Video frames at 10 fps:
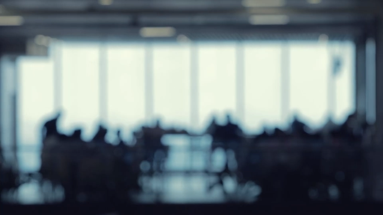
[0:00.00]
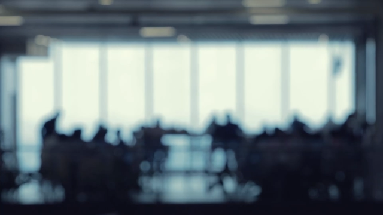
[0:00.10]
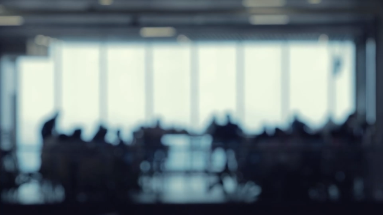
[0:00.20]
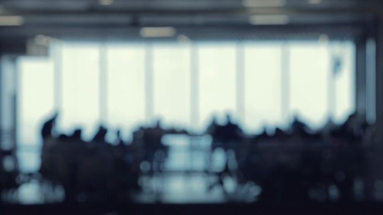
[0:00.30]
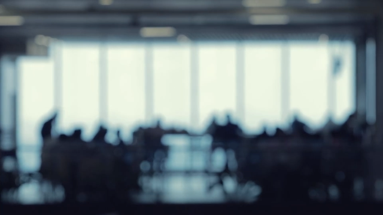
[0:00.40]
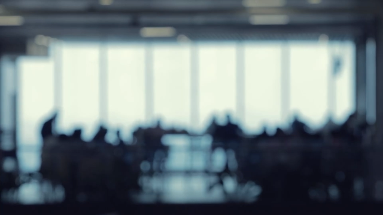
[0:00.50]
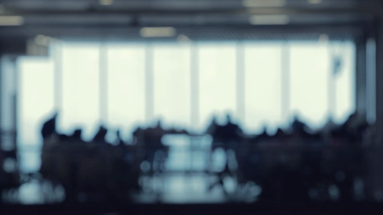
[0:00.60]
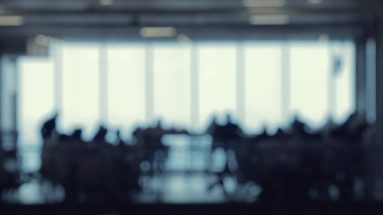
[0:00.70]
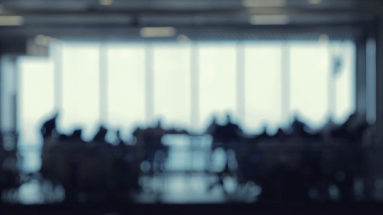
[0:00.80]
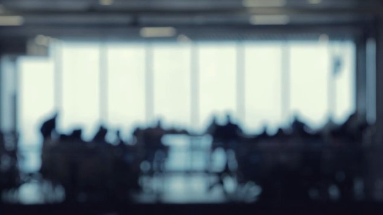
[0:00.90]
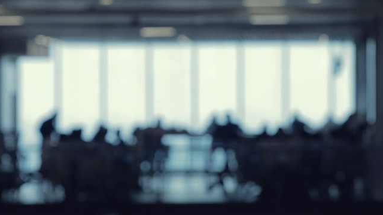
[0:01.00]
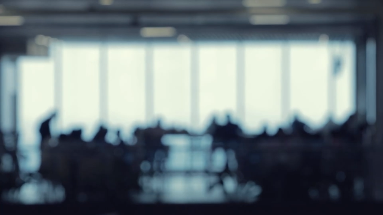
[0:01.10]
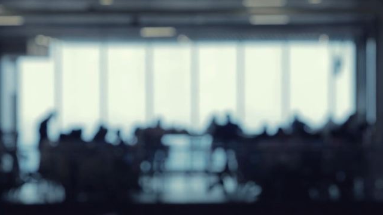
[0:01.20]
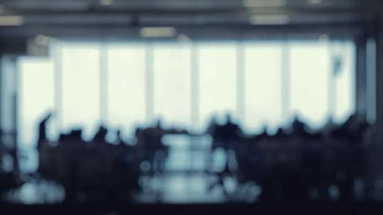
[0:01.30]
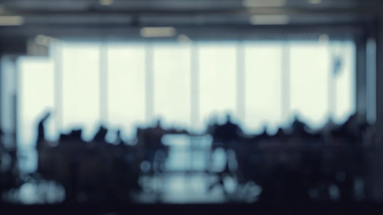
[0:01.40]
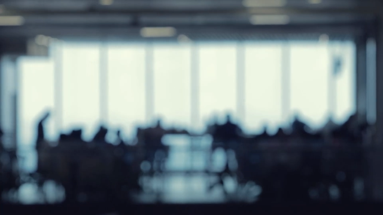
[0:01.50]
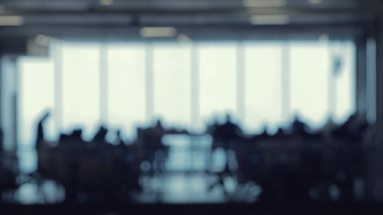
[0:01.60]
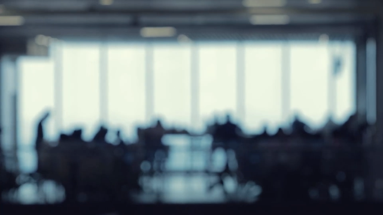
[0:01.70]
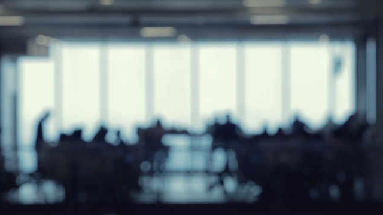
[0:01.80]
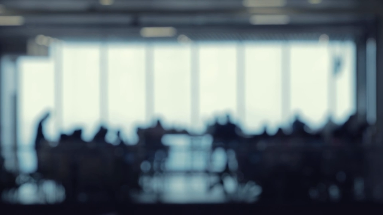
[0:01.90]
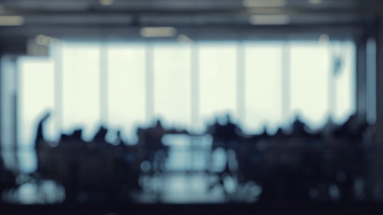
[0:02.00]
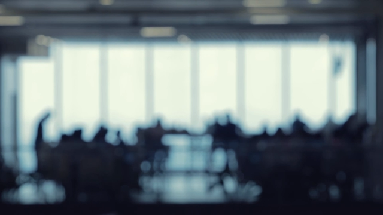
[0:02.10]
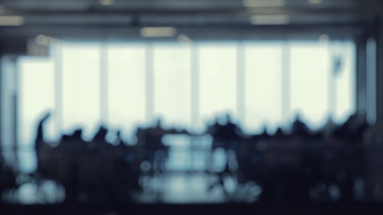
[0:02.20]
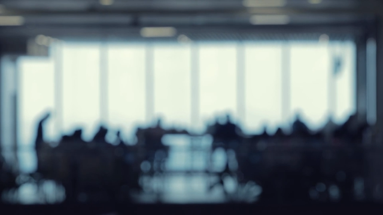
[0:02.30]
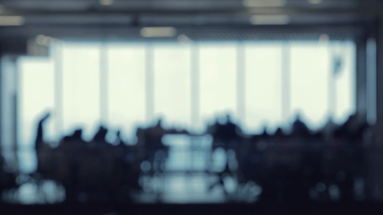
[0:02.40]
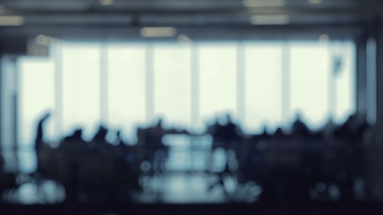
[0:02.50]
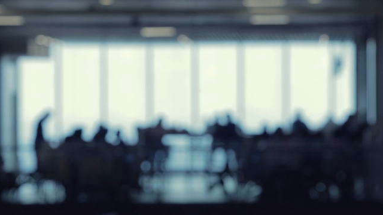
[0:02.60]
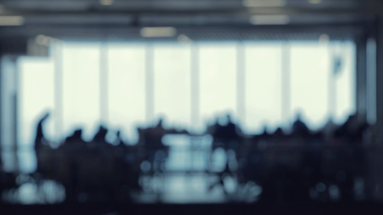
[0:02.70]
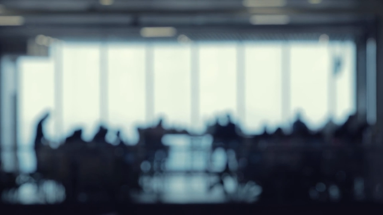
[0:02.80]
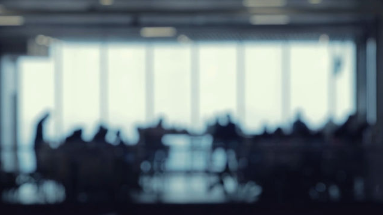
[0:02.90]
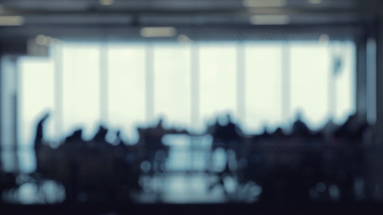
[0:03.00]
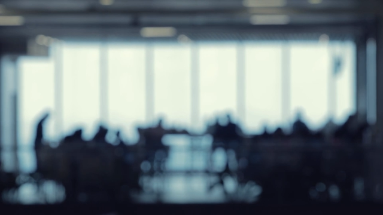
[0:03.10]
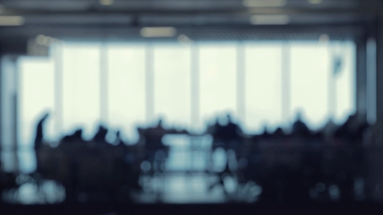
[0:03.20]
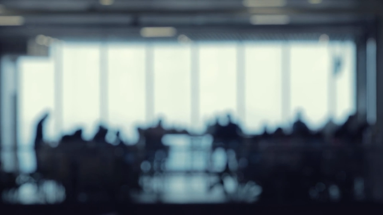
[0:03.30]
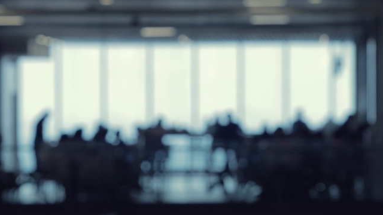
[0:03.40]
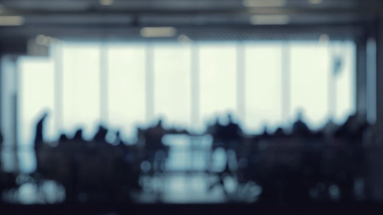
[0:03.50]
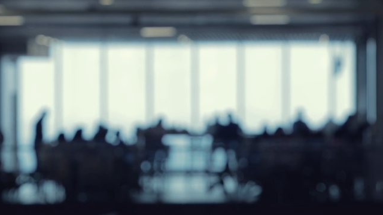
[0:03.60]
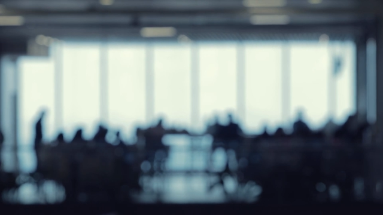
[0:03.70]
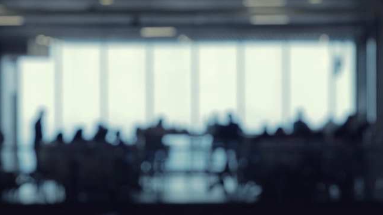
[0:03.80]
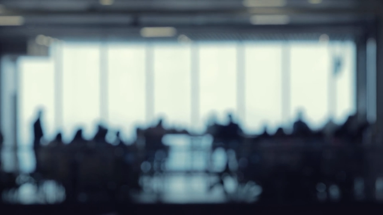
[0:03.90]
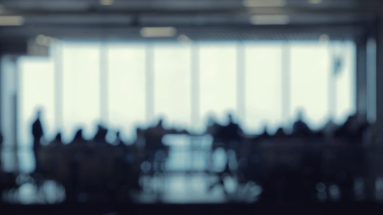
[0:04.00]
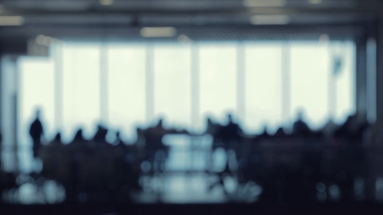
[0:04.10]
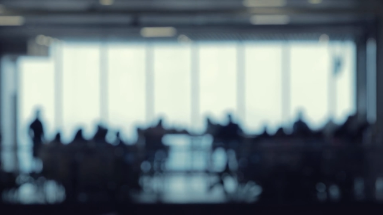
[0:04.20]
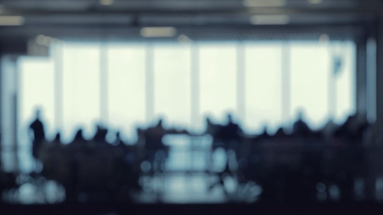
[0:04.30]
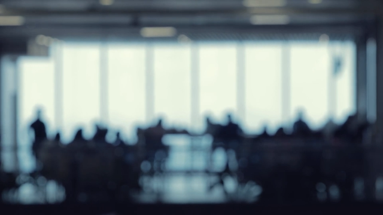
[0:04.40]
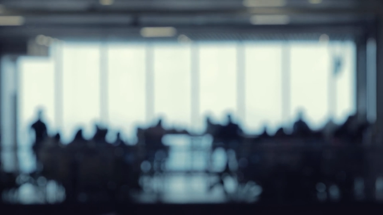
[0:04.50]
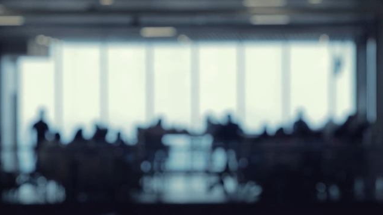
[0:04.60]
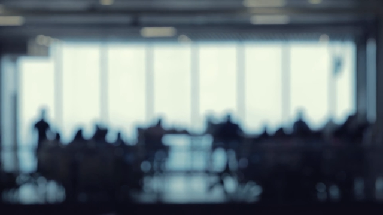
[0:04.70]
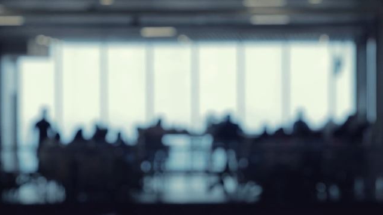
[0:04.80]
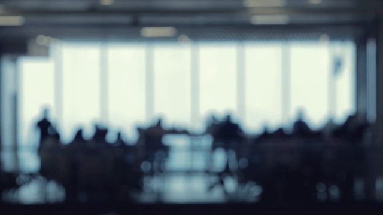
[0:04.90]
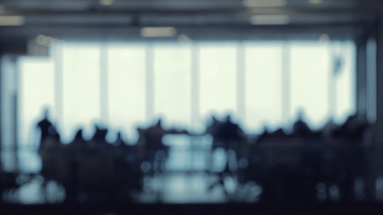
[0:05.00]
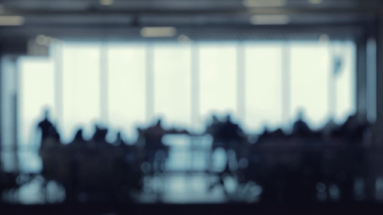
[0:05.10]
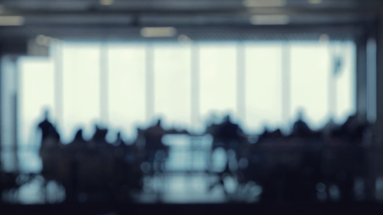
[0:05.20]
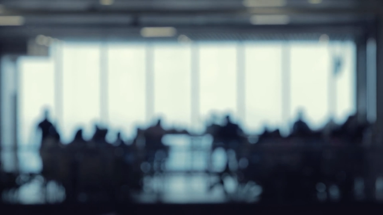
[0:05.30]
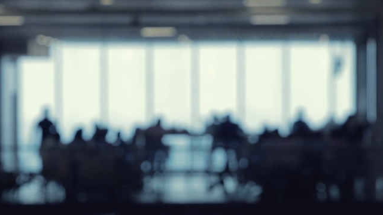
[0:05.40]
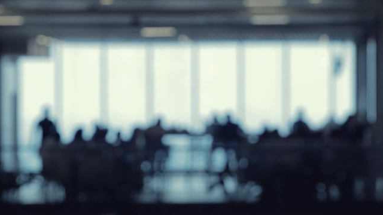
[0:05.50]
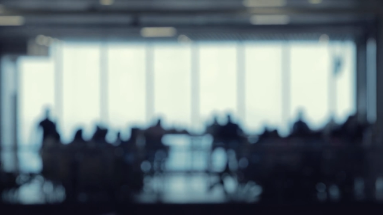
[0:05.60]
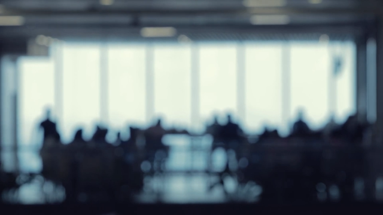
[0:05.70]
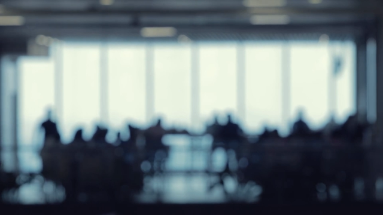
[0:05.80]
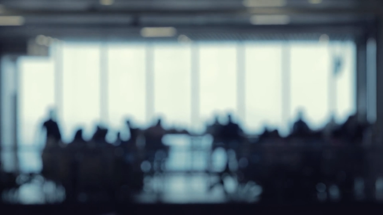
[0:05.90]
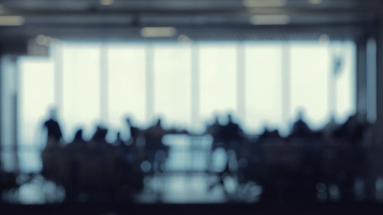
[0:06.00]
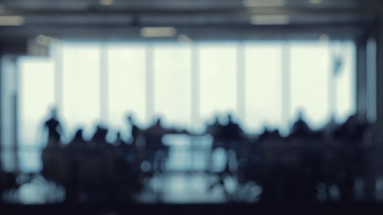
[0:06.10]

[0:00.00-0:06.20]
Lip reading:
No face is visible, so there are no lips to read.